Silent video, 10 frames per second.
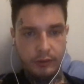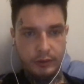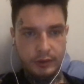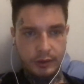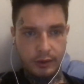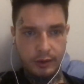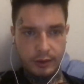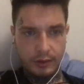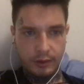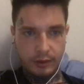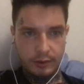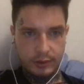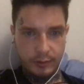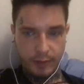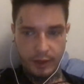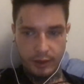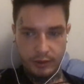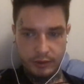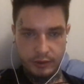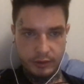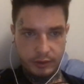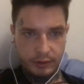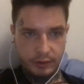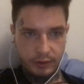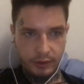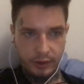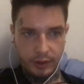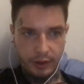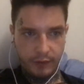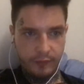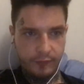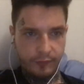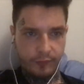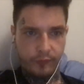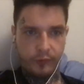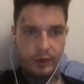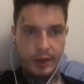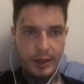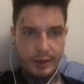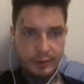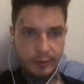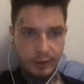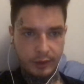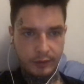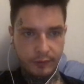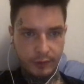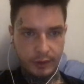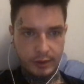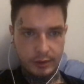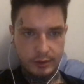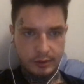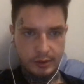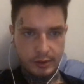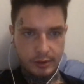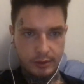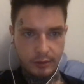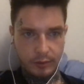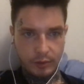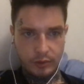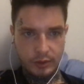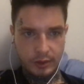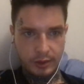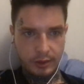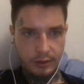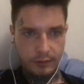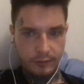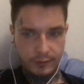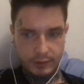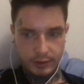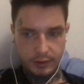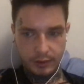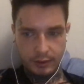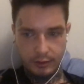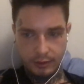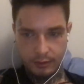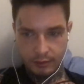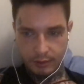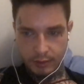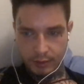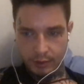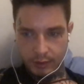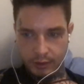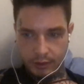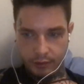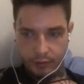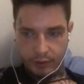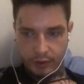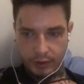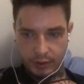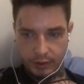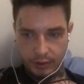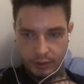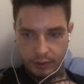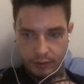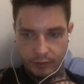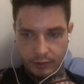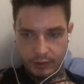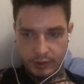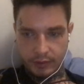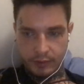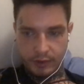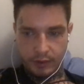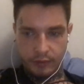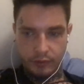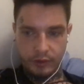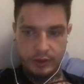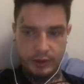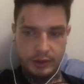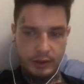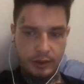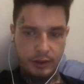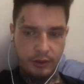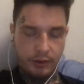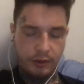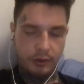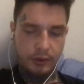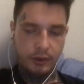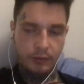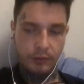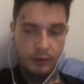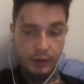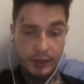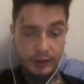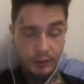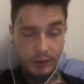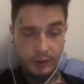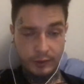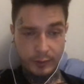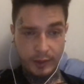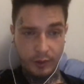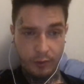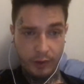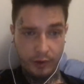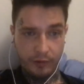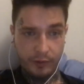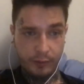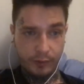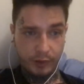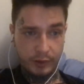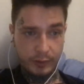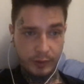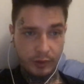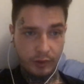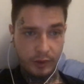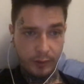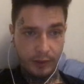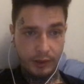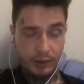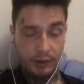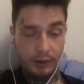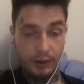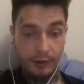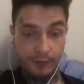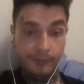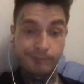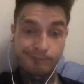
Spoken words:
it's hard to manage in every aspect, financially, emotionally, physically. I think we got targeted around the same time, 2016 here. Yeah, well, that's when I was made aware of it, but it's been going on my entire life.